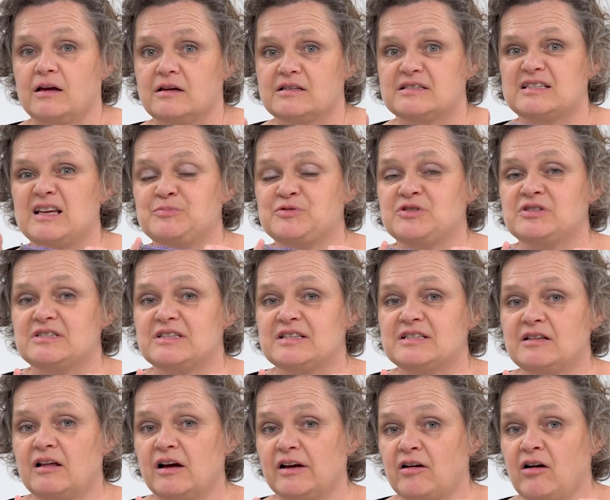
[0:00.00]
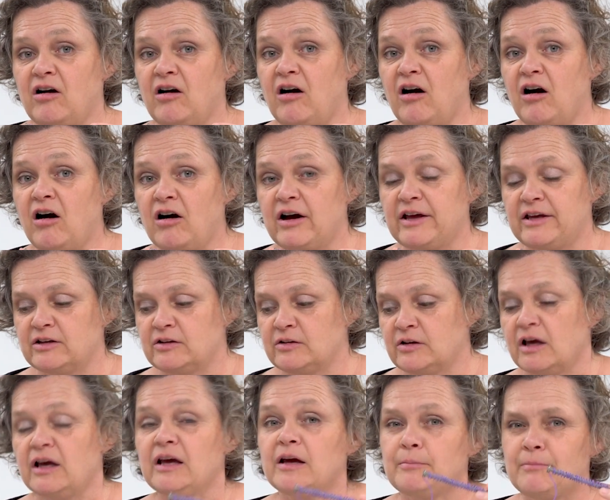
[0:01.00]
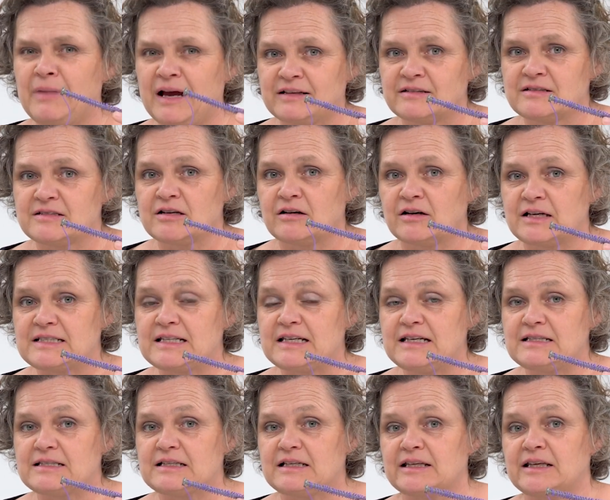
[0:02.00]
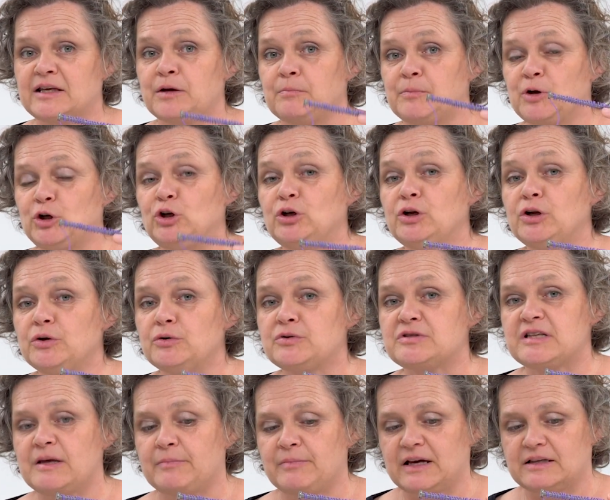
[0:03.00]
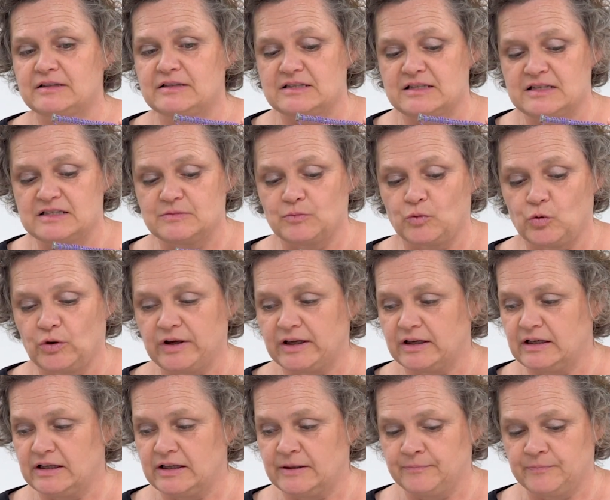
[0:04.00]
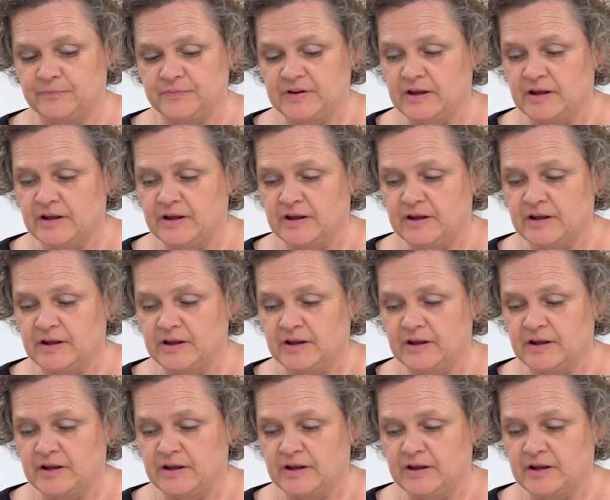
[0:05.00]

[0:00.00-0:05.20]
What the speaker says: Substances like our iron magnetise easily but lose their magnetism quickly.